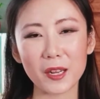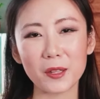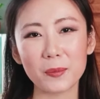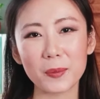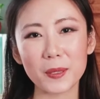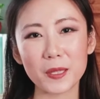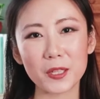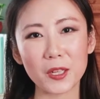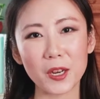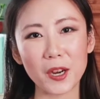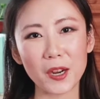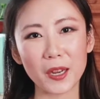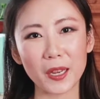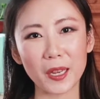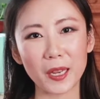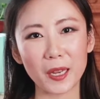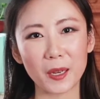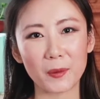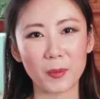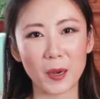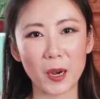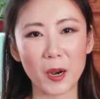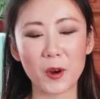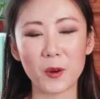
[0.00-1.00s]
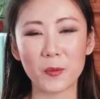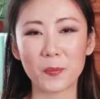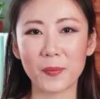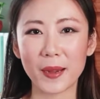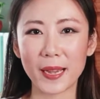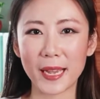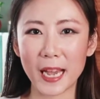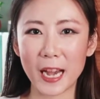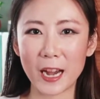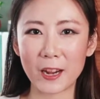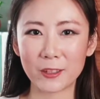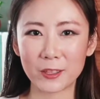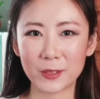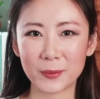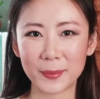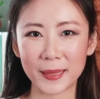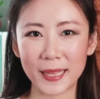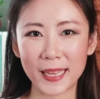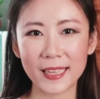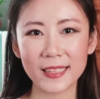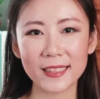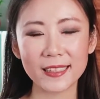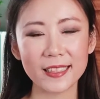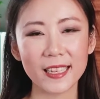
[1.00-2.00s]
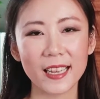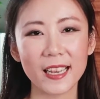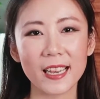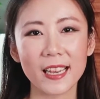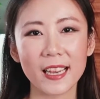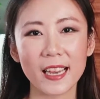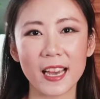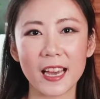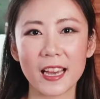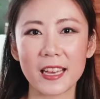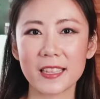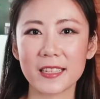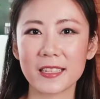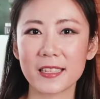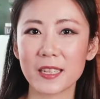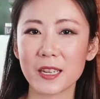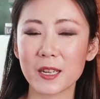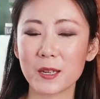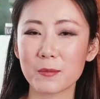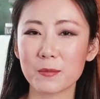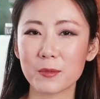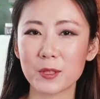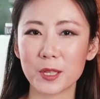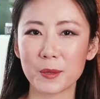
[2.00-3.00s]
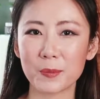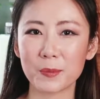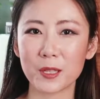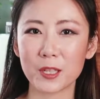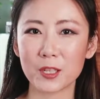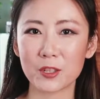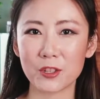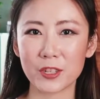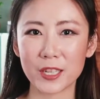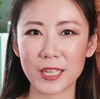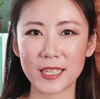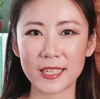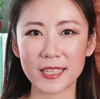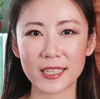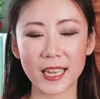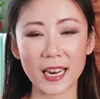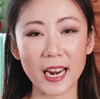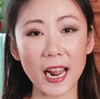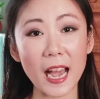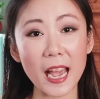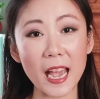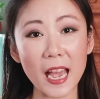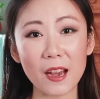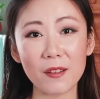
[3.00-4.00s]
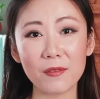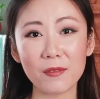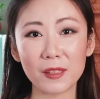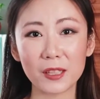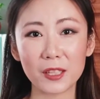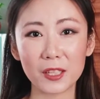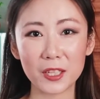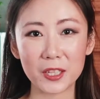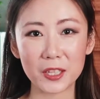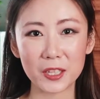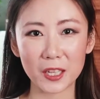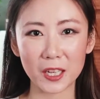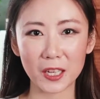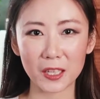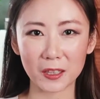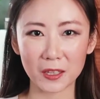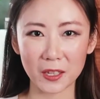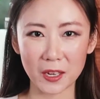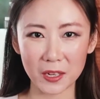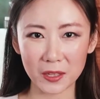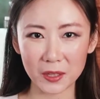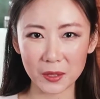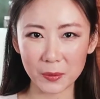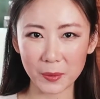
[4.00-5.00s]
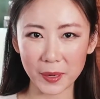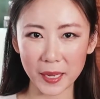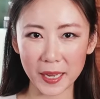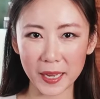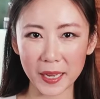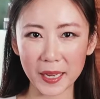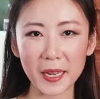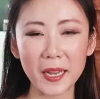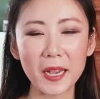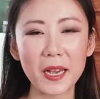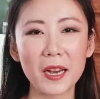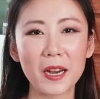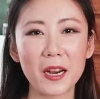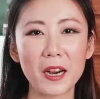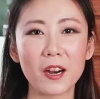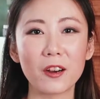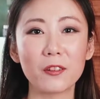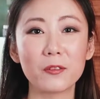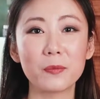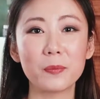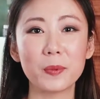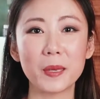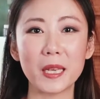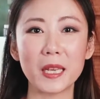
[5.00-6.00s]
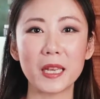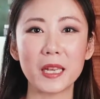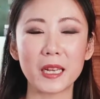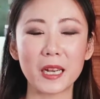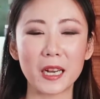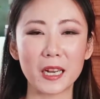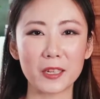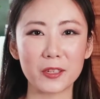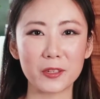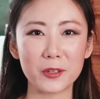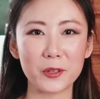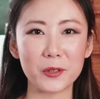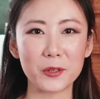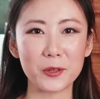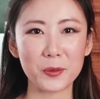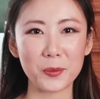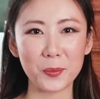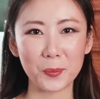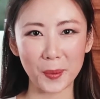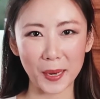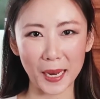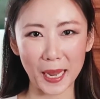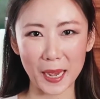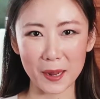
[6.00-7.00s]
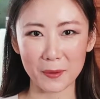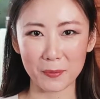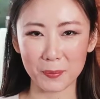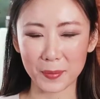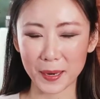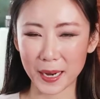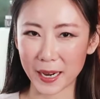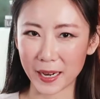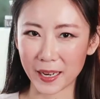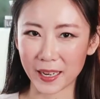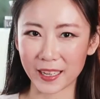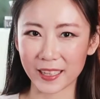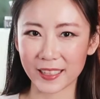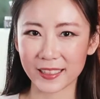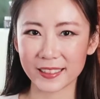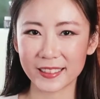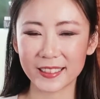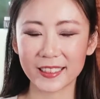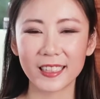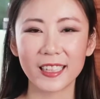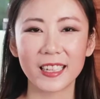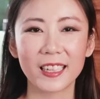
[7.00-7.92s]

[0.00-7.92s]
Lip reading: I'll be talking about my houseplants and some tips and tricks that I have learned along the way of being a new plant parent.